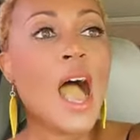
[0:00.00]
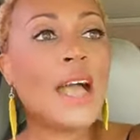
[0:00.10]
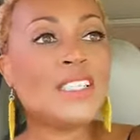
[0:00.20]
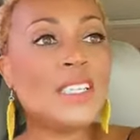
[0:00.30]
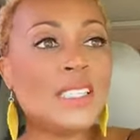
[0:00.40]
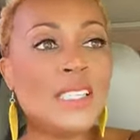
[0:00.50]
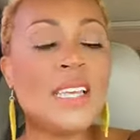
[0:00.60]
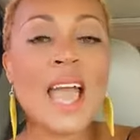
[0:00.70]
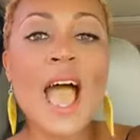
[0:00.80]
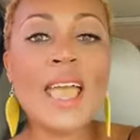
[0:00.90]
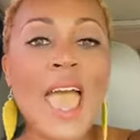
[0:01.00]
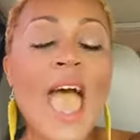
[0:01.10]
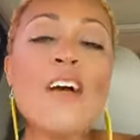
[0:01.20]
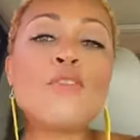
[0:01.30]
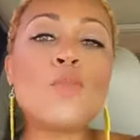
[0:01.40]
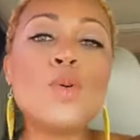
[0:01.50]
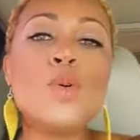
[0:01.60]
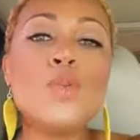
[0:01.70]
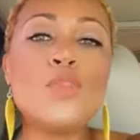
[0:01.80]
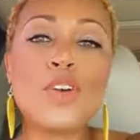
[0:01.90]
I just did not have
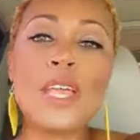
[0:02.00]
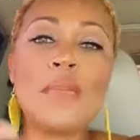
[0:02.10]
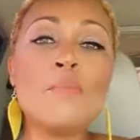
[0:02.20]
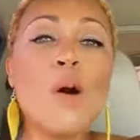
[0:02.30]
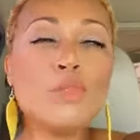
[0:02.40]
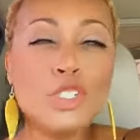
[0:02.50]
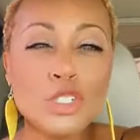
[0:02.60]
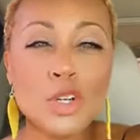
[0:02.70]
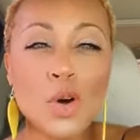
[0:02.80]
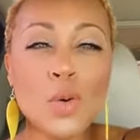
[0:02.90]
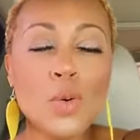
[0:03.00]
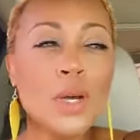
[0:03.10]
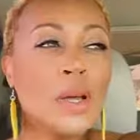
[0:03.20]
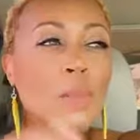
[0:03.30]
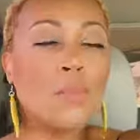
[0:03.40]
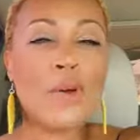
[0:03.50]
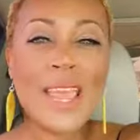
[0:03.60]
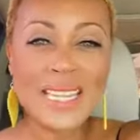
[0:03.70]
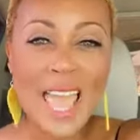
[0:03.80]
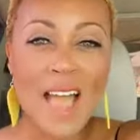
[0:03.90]
room for emotional
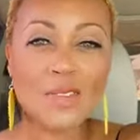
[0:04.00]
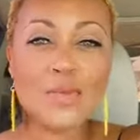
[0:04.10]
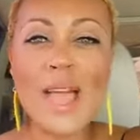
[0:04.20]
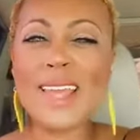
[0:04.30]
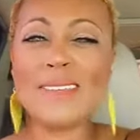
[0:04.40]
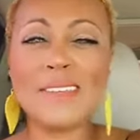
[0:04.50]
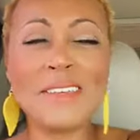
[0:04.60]
breakdowns, right?